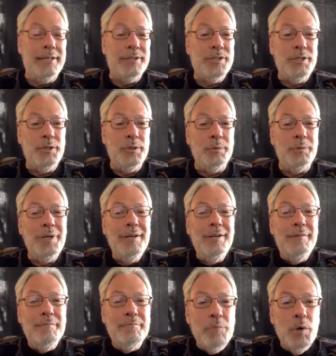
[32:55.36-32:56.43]
to
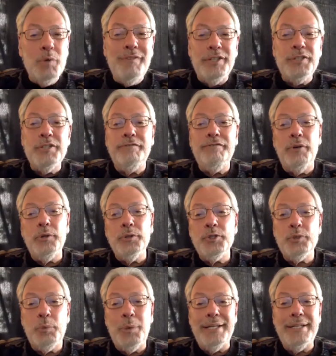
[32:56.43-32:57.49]
move into full
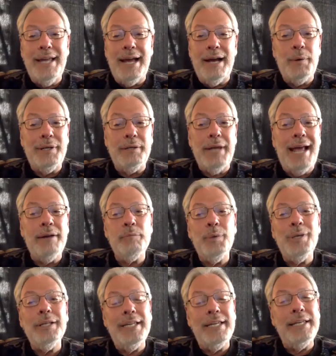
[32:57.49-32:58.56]
swing now. And
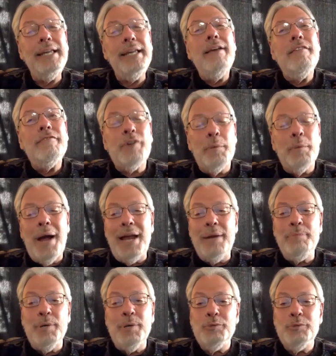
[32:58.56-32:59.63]
really, from my
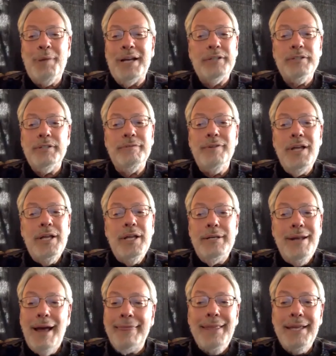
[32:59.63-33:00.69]
perspective,
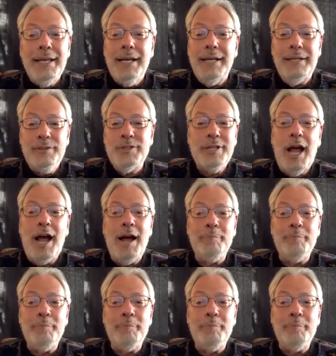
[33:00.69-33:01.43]
nothing can stop